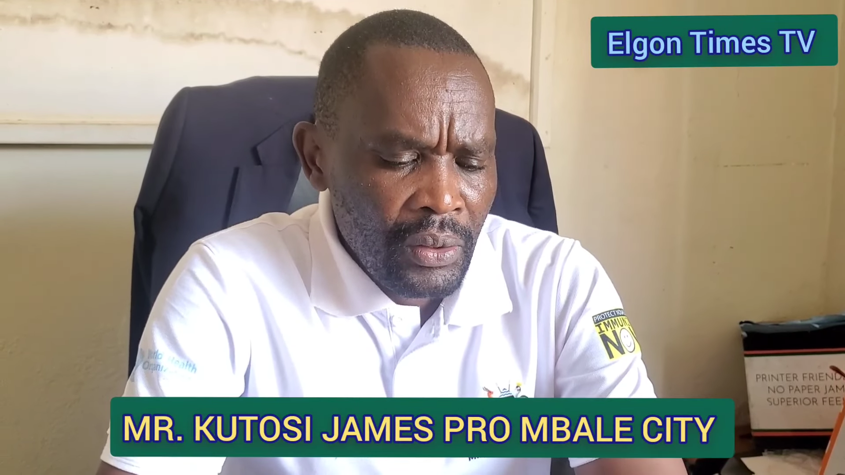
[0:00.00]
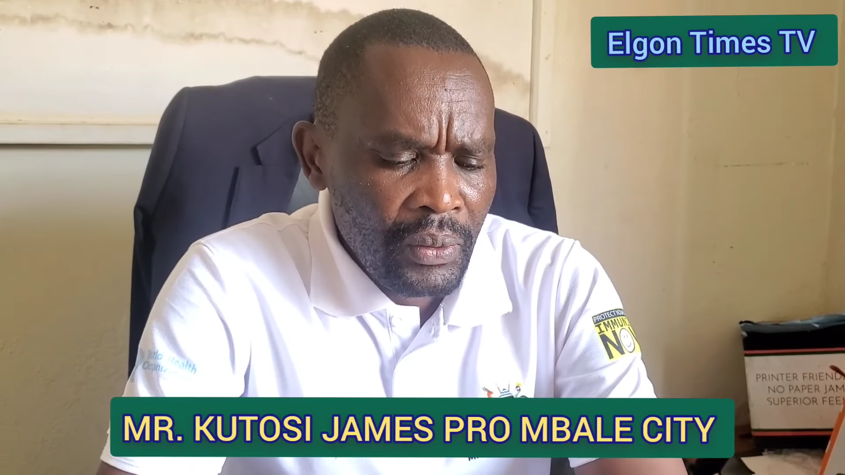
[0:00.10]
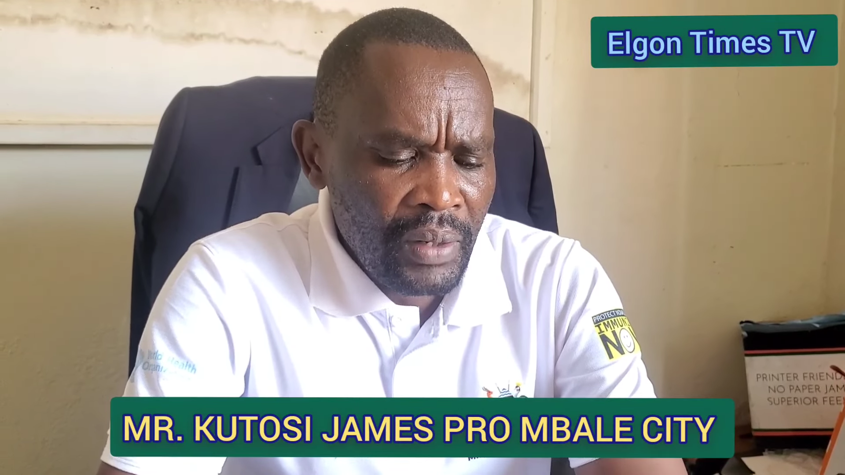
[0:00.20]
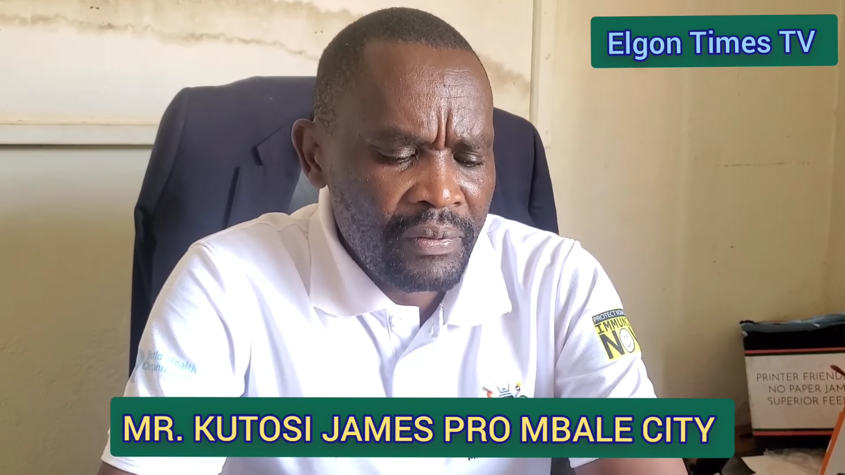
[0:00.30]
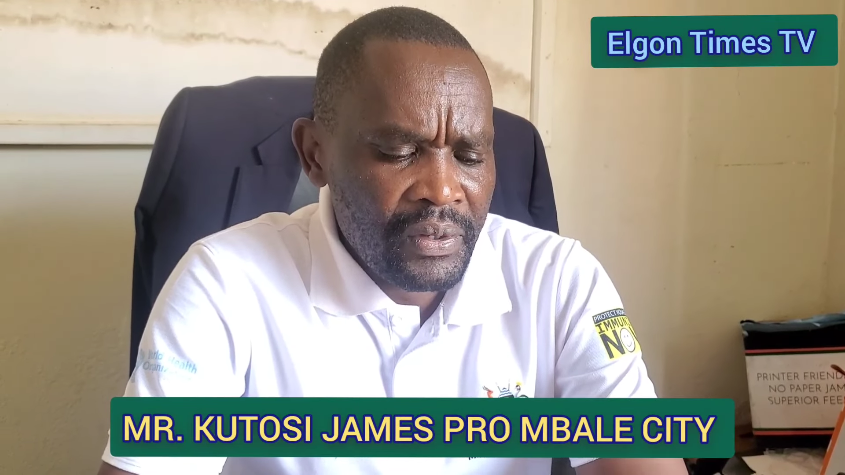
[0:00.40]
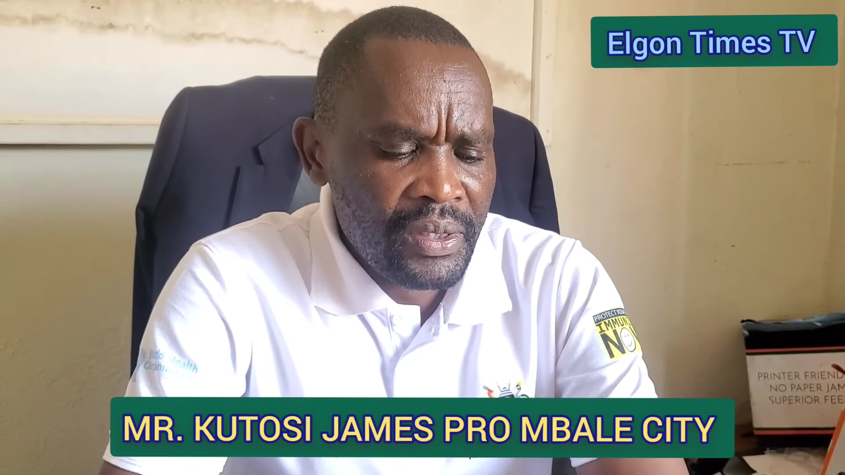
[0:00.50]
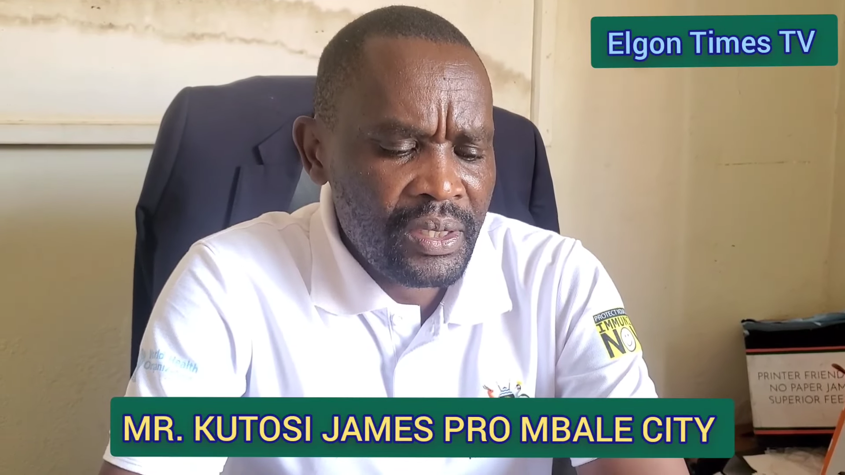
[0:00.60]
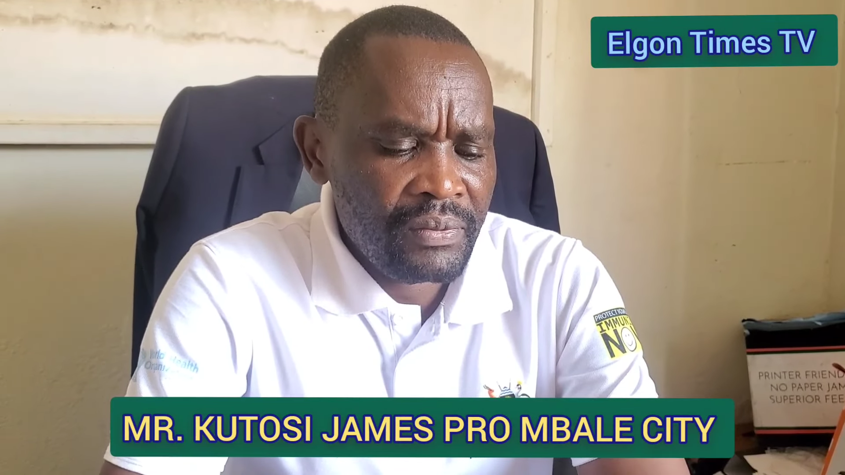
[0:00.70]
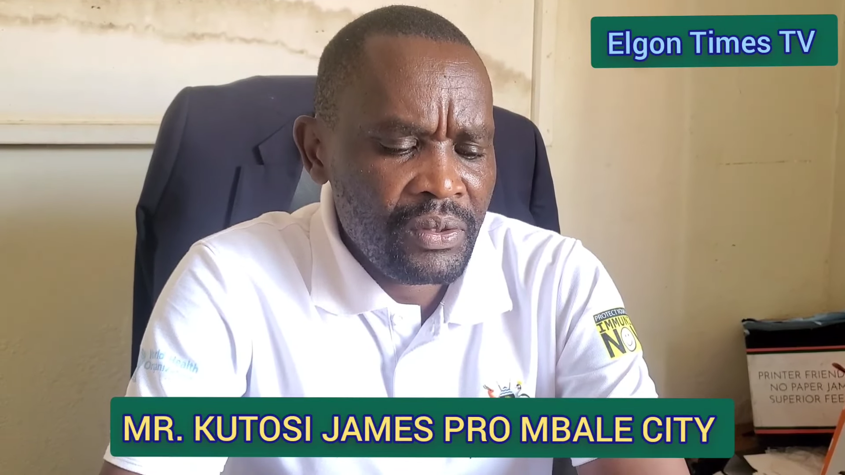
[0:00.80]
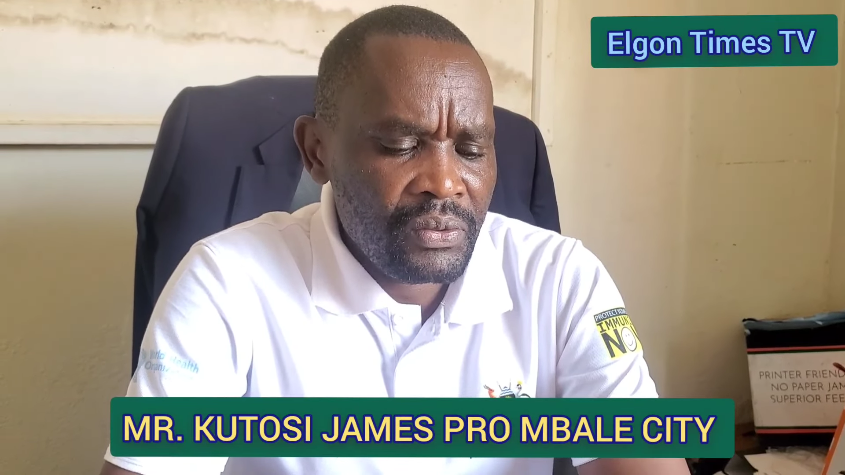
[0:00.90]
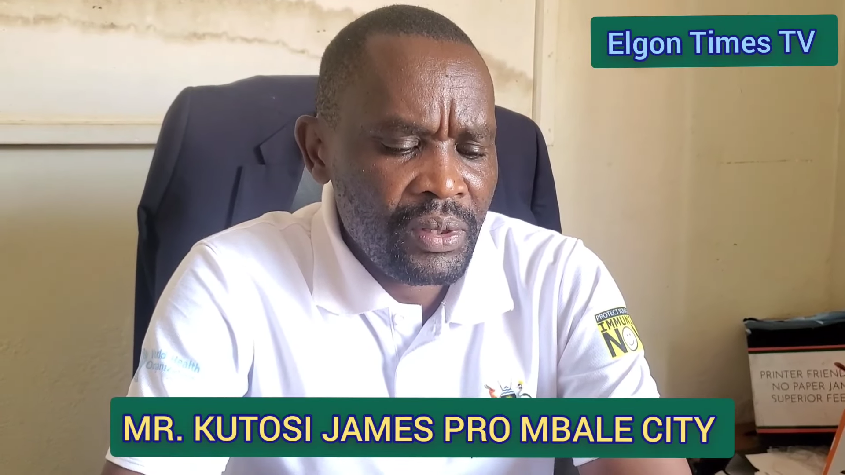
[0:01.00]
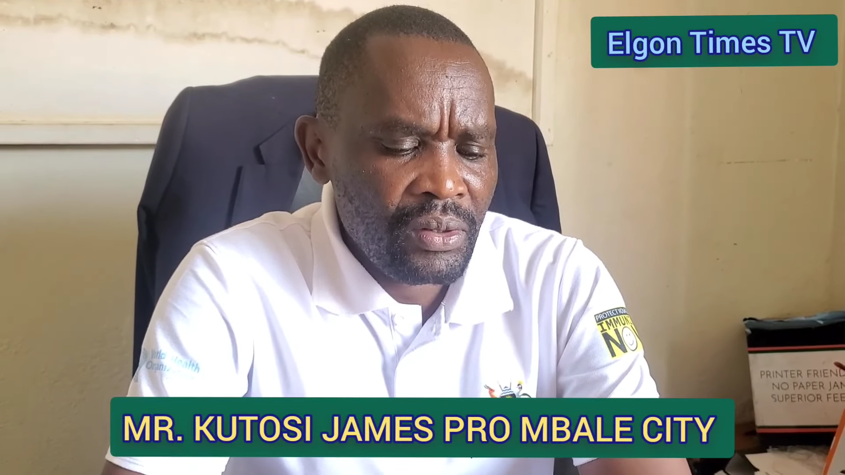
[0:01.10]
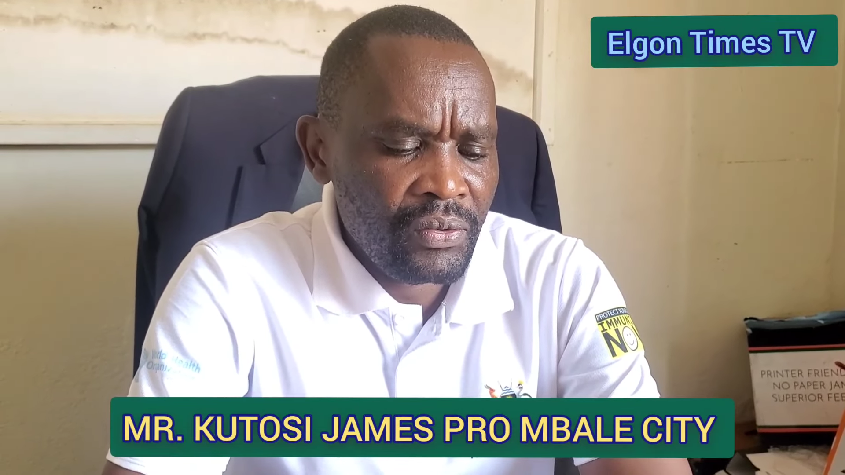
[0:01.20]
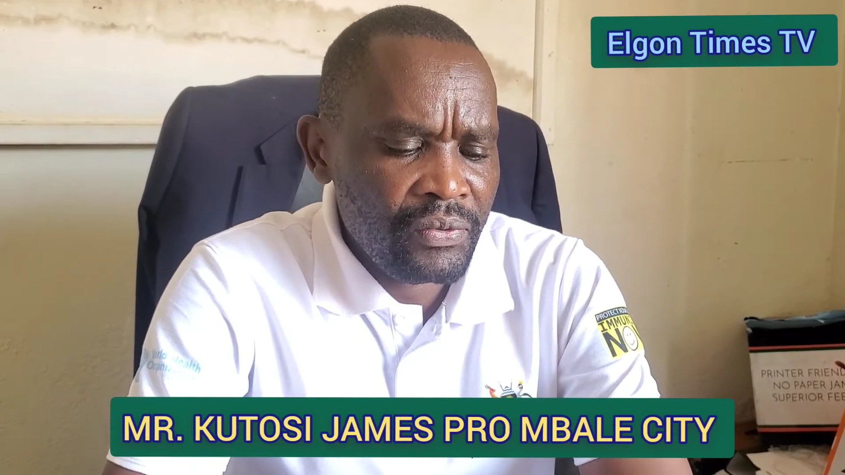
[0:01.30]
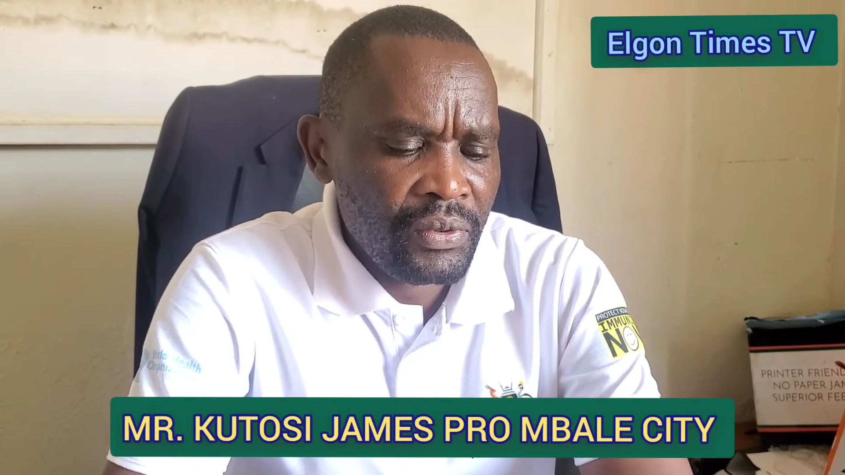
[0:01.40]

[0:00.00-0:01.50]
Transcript: we have received 12